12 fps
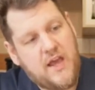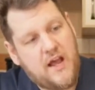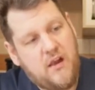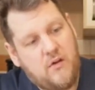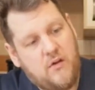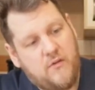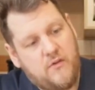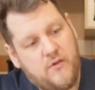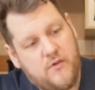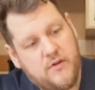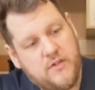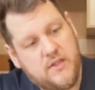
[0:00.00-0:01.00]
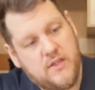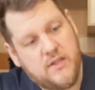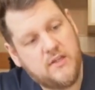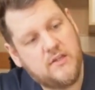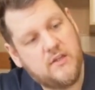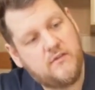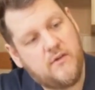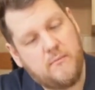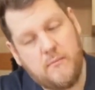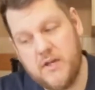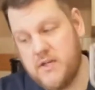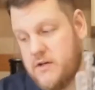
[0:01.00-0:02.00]
airlock, of course, in this
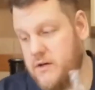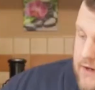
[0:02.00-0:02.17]
fermenter,